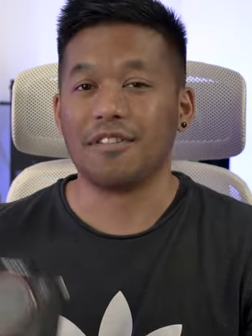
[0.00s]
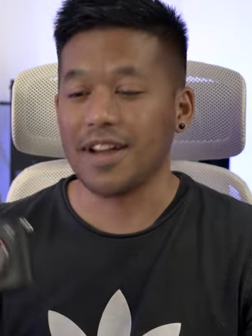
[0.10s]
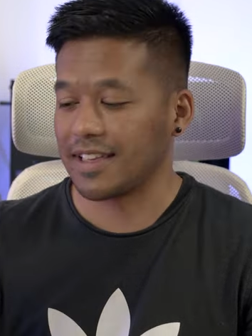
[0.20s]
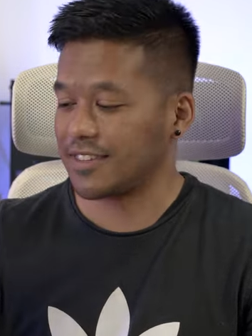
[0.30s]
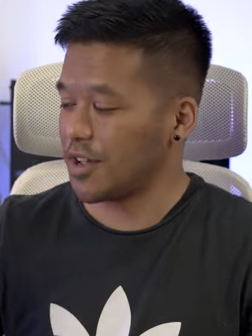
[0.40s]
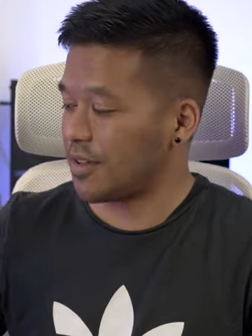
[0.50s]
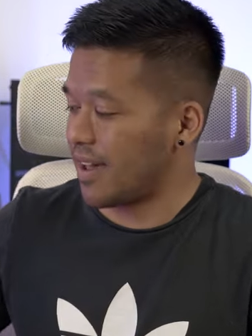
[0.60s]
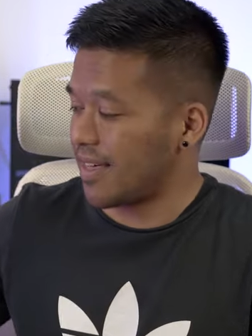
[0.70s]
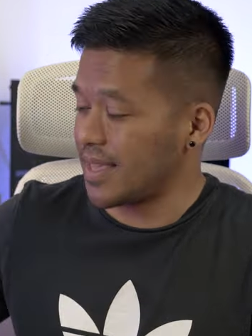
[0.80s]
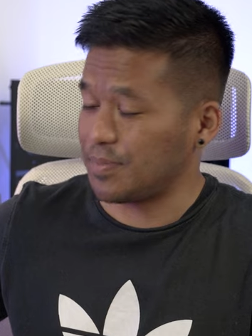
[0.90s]
Right,
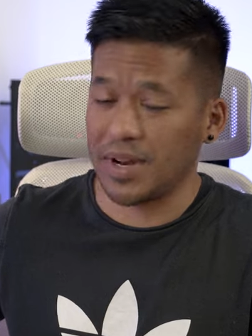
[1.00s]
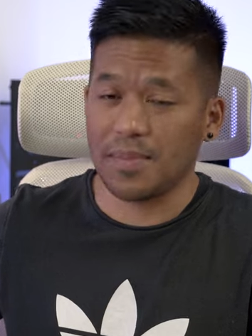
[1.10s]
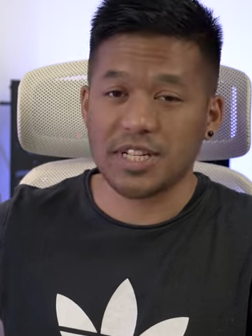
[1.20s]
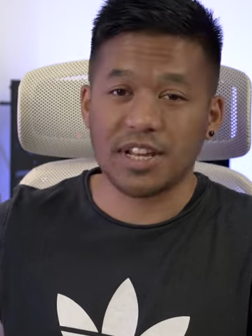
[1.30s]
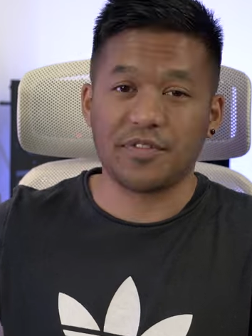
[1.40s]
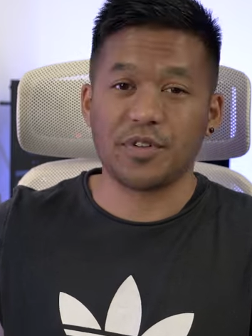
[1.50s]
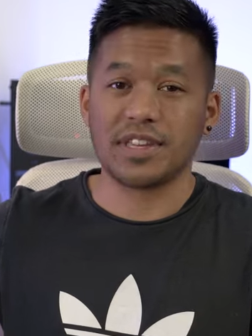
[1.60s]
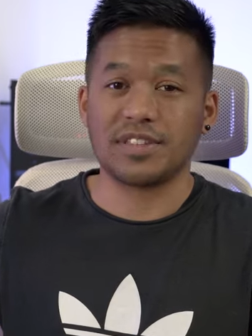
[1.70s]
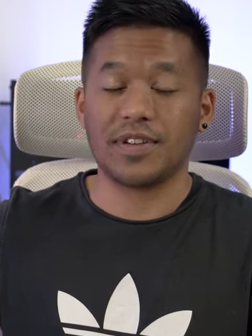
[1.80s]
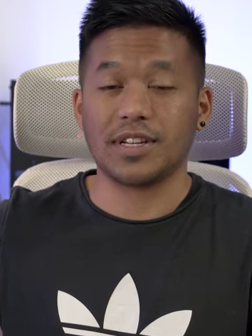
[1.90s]
so that's pretty much it for
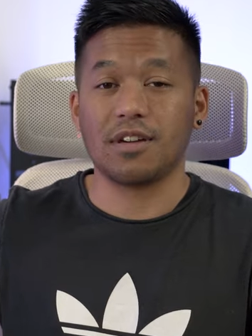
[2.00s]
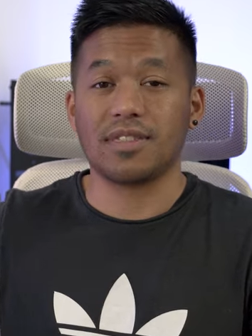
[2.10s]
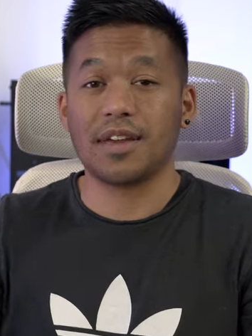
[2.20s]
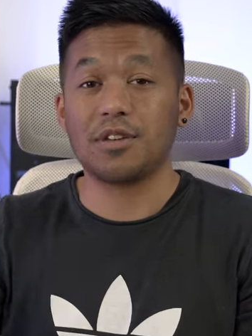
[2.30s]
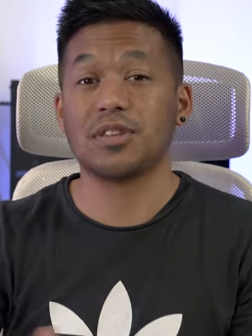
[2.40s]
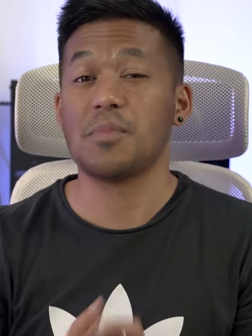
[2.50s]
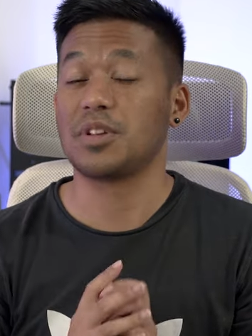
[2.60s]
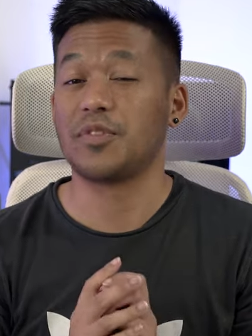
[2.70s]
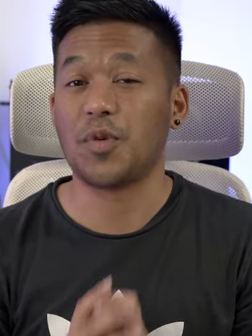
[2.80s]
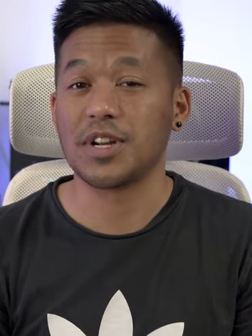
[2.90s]
this video. Thank you so
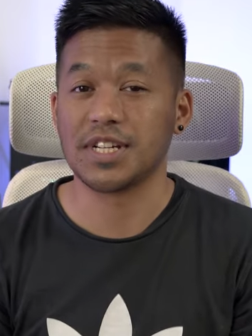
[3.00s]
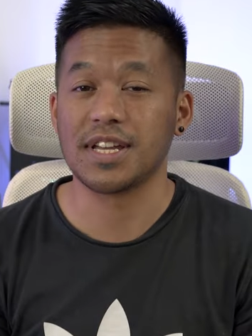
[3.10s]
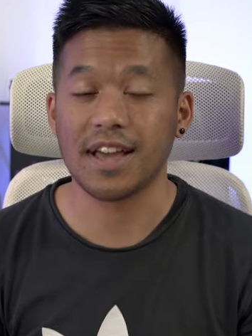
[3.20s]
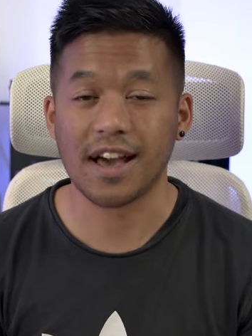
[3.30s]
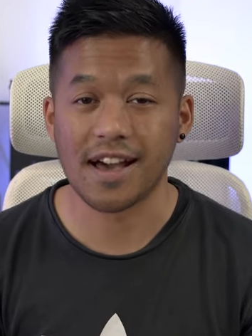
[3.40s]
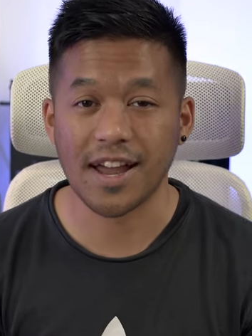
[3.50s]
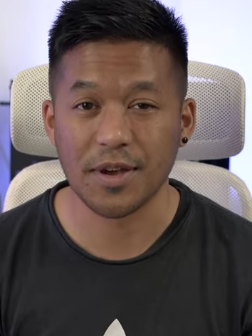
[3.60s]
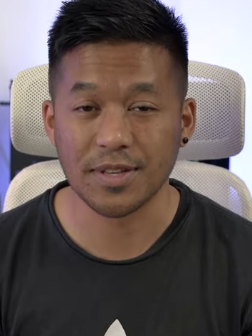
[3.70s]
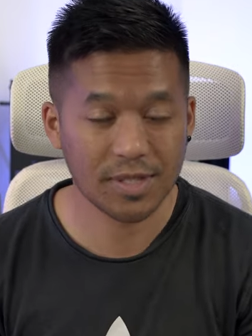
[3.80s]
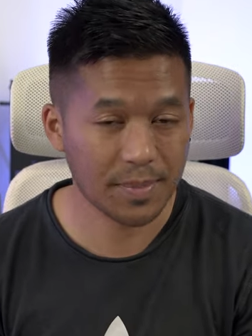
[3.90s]
much for watching. I
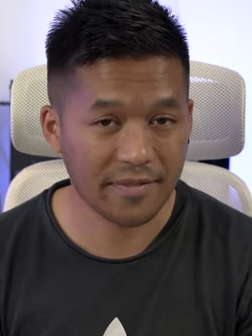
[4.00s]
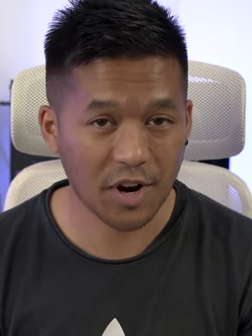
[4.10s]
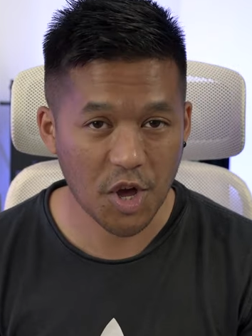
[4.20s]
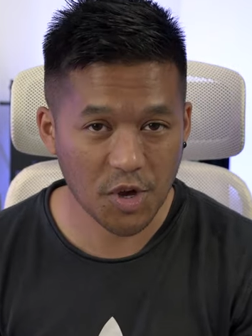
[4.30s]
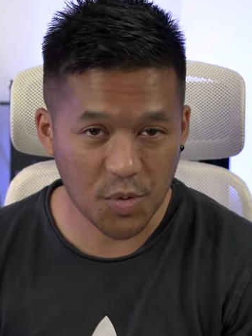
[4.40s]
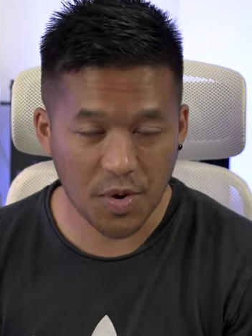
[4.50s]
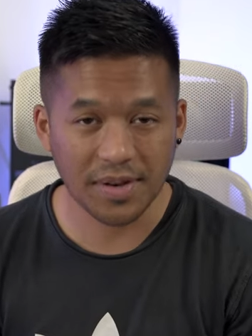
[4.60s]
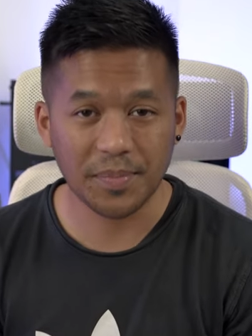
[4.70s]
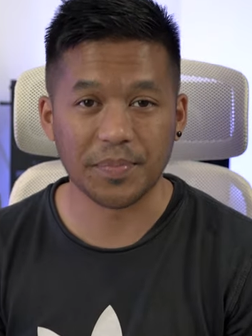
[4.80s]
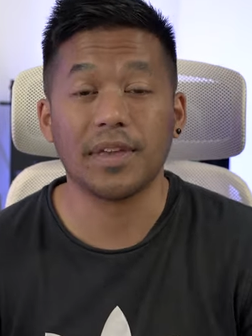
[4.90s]
know this is a bit of a longer
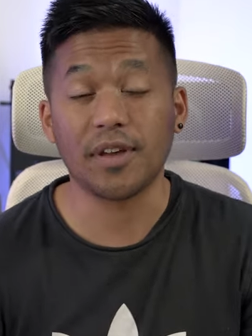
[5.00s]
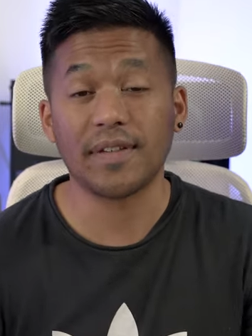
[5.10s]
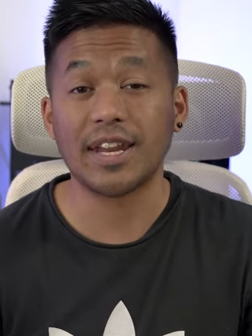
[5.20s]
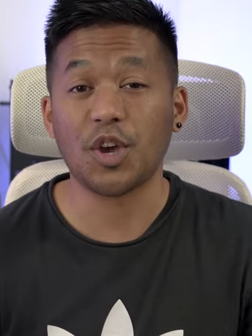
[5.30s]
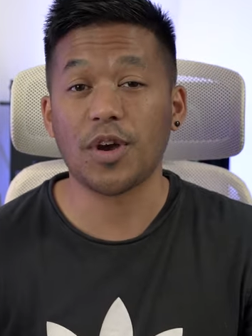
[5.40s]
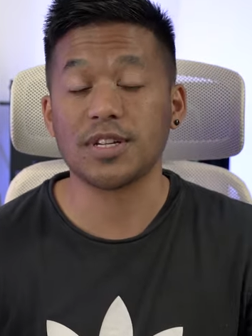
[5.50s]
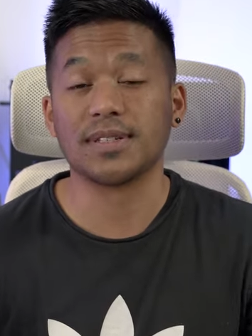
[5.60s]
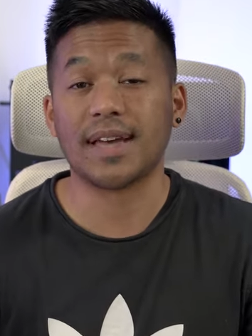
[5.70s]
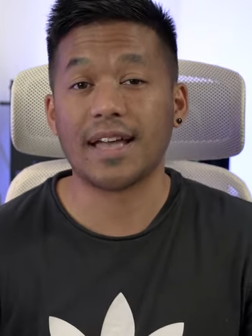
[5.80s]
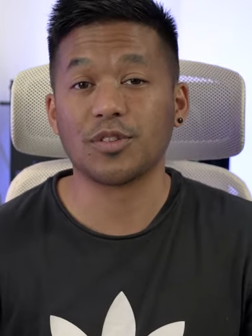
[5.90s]
one. If you have any
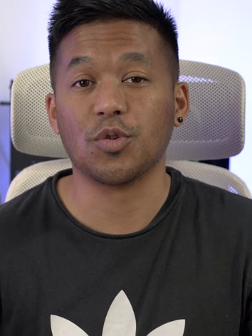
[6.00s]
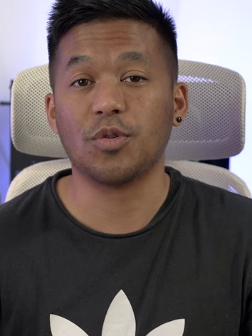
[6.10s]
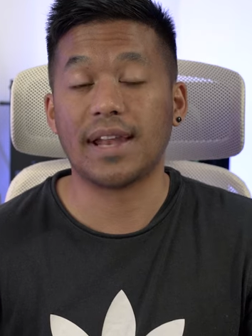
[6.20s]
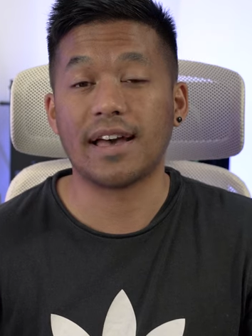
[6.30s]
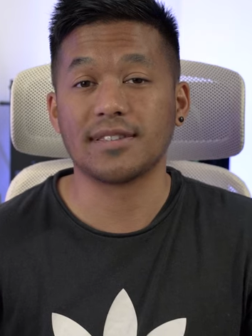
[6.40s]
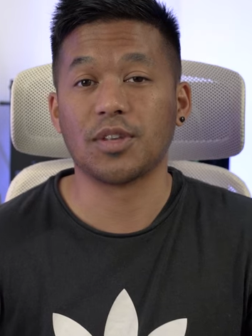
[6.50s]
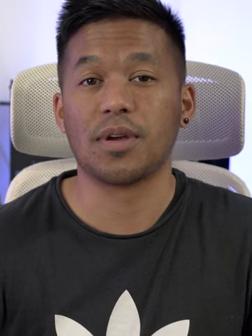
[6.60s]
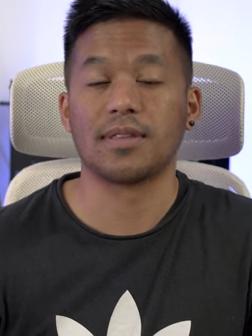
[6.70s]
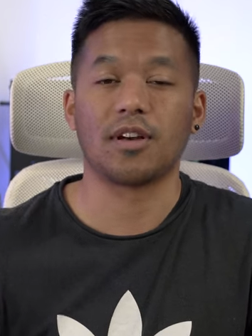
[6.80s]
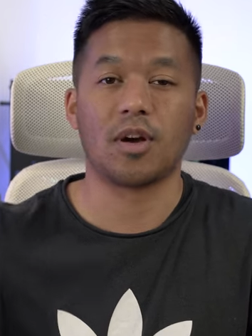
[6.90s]
questions at all, let us
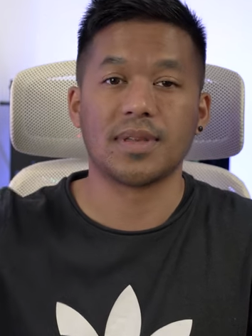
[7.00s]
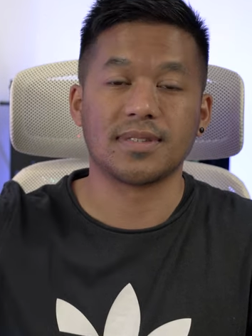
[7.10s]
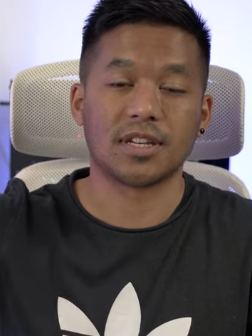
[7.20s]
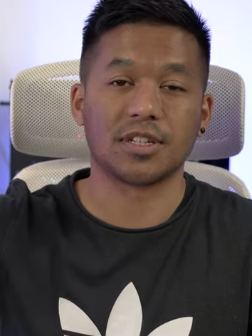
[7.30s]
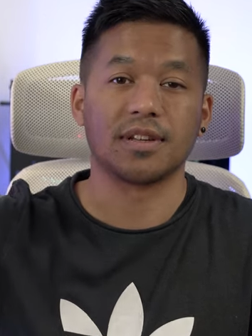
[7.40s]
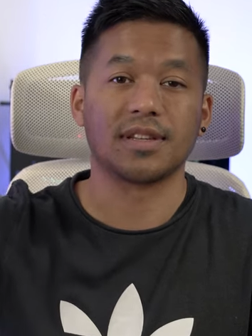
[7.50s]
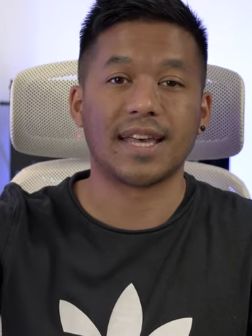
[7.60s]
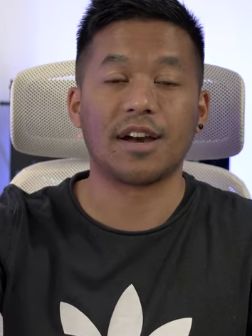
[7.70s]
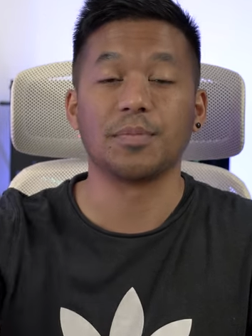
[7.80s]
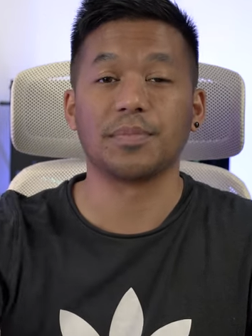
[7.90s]
know in the comment section
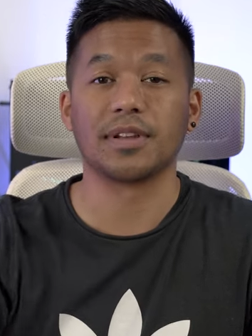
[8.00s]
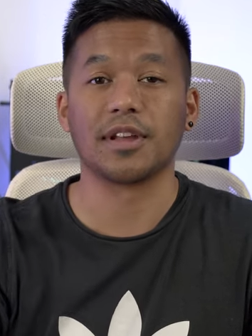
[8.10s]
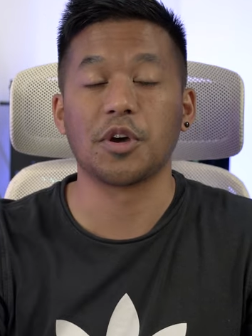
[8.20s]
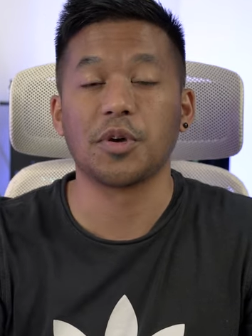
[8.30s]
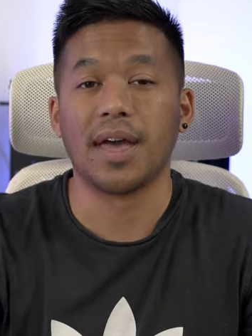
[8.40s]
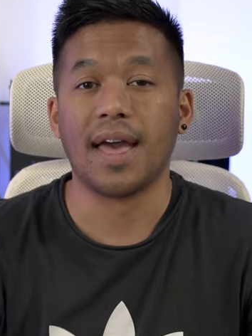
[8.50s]
down below.